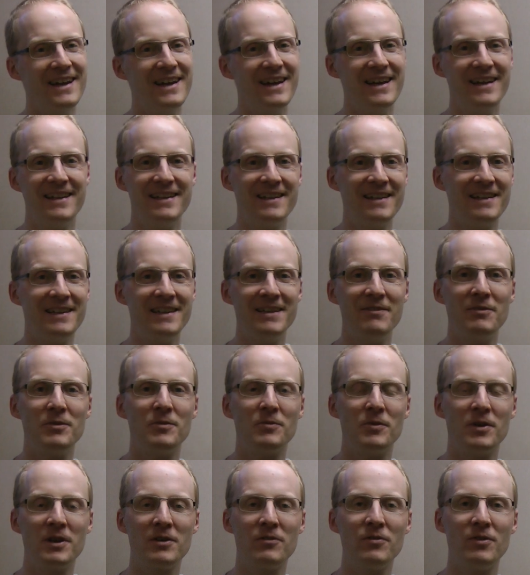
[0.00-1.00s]
it didn't even
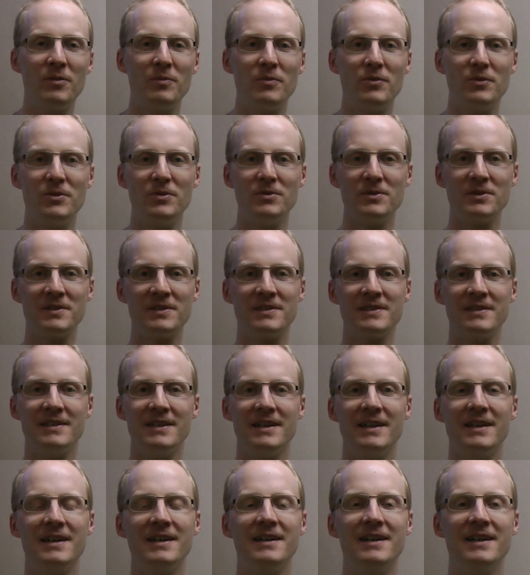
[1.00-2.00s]
work for Bruce,
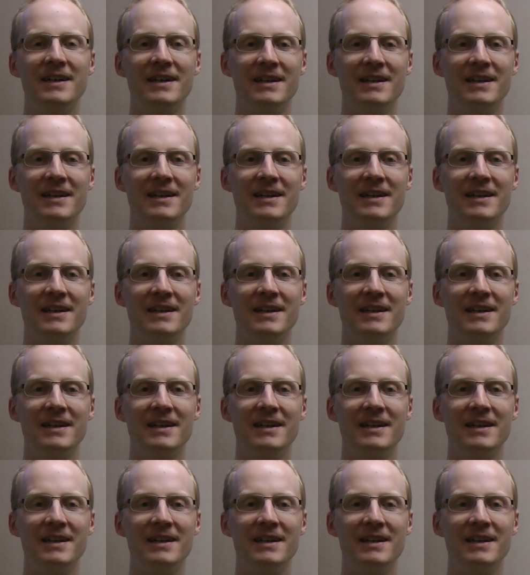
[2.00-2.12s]
uh,